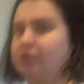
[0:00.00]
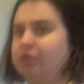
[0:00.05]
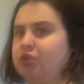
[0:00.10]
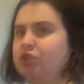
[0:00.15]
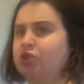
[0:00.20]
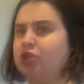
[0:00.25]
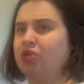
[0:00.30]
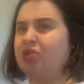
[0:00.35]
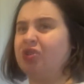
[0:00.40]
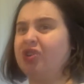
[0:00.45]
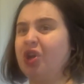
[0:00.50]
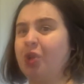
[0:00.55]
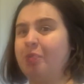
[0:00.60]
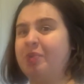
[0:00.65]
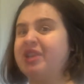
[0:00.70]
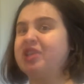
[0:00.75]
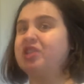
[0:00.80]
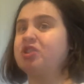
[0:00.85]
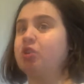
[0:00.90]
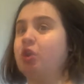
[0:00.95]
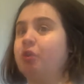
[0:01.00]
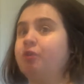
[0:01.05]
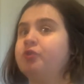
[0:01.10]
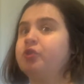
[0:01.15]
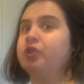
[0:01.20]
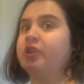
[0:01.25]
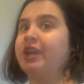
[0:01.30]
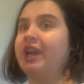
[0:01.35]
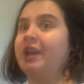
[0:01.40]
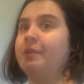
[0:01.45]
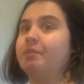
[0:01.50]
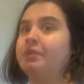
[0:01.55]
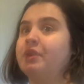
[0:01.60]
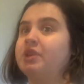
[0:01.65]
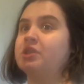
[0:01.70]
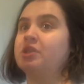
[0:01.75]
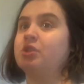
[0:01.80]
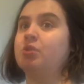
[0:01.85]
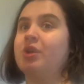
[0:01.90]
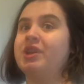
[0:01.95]
chocolate go a bit softer again,
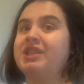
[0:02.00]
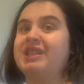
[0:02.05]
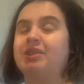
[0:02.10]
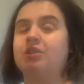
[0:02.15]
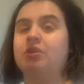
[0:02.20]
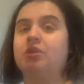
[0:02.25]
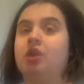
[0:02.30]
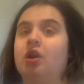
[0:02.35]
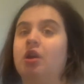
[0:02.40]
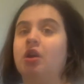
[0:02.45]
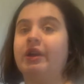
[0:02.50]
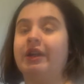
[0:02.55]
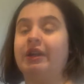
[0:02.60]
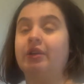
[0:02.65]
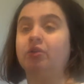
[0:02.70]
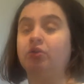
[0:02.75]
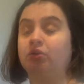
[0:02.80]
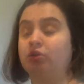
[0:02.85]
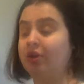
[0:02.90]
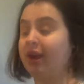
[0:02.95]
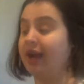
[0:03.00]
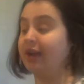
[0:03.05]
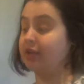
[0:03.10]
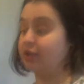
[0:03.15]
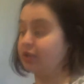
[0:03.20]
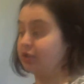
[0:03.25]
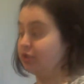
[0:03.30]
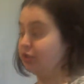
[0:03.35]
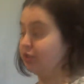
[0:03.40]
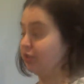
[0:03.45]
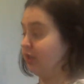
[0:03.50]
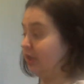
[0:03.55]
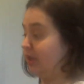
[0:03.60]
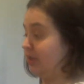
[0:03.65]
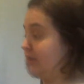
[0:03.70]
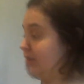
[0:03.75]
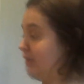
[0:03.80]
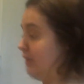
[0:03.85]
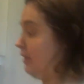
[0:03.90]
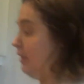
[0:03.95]
because otherwise it'll crack as soon as you
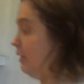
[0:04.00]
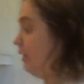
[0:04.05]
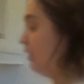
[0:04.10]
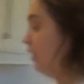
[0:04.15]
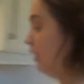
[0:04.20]
cut it.